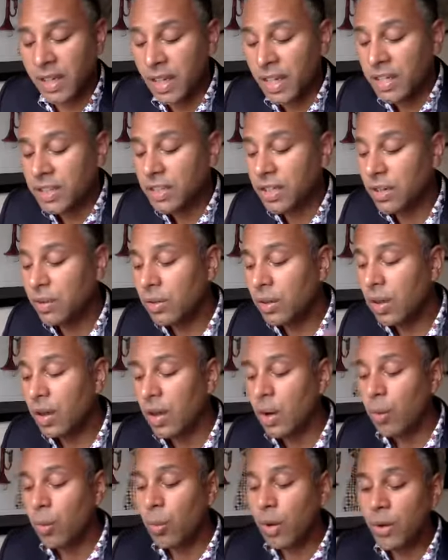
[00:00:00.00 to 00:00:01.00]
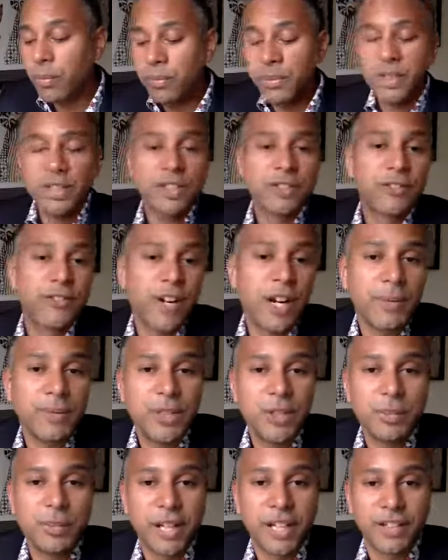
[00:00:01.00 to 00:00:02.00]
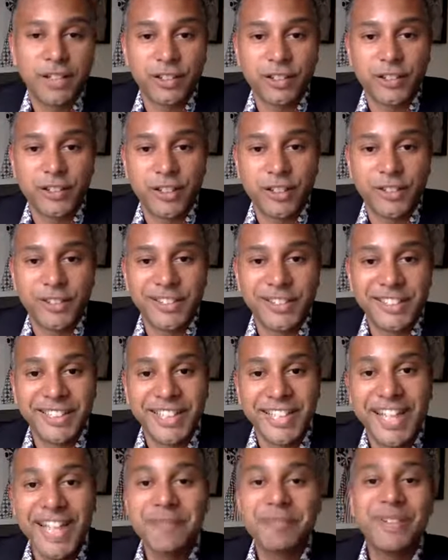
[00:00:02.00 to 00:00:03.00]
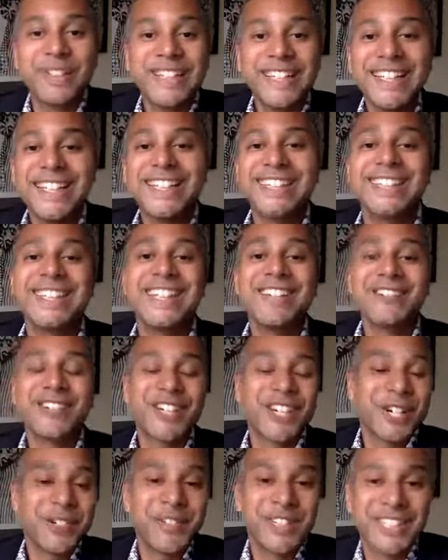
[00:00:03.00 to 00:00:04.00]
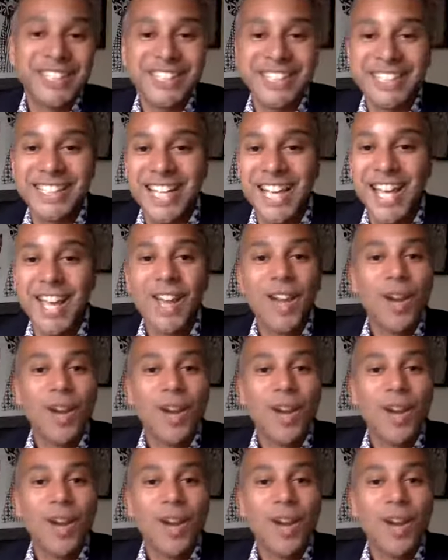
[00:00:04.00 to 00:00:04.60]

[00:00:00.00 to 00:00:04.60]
So, what books have grabbed you by the throat? Yeah, please leave a comment to say